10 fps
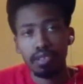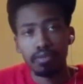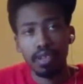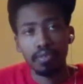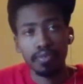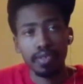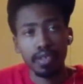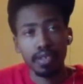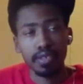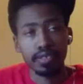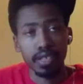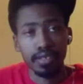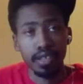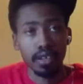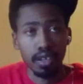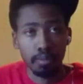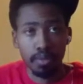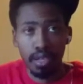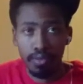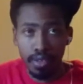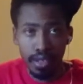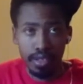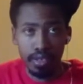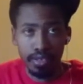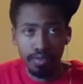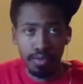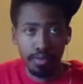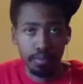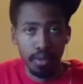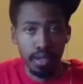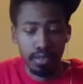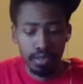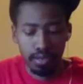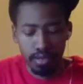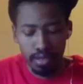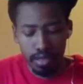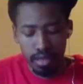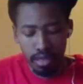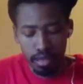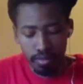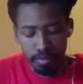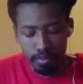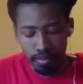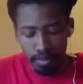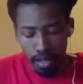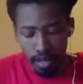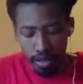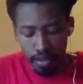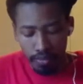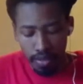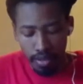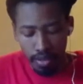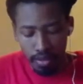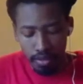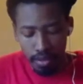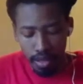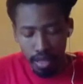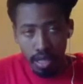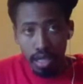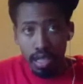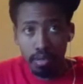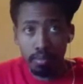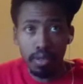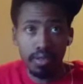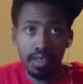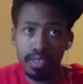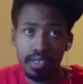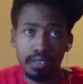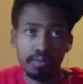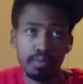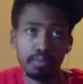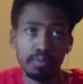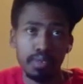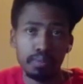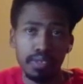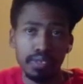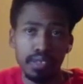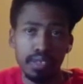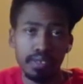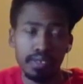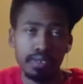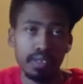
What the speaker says: definitely check that out. I put everything in the description box when I edit the video. But that's it. We're pretty much done.